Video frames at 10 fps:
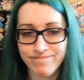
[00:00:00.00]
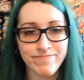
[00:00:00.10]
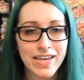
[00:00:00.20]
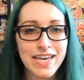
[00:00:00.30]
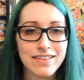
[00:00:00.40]

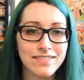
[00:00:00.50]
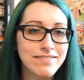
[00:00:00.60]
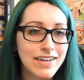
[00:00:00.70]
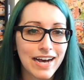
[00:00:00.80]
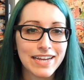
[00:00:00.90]
hit
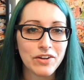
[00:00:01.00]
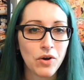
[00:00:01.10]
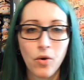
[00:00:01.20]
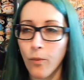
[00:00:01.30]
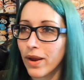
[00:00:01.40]

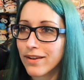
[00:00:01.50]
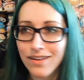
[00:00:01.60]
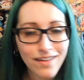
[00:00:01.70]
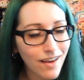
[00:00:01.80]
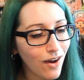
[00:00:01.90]
Kaido with
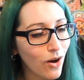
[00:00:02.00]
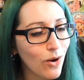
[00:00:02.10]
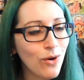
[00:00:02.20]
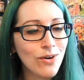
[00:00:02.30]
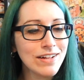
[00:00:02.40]

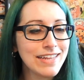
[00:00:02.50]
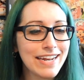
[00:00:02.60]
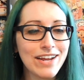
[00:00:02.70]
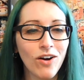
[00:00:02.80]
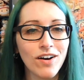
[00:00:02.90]
all that he
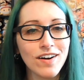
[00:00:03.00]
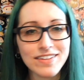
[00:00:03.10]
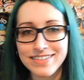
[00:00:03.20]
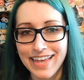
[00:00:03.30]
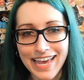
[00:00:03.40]

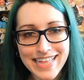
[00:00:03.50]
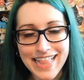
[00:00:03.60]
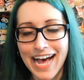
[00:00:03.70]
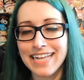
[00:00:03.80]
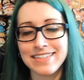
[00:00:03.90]
got, saying
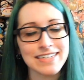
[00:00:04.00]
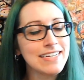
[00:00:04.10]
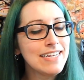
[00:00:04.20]
that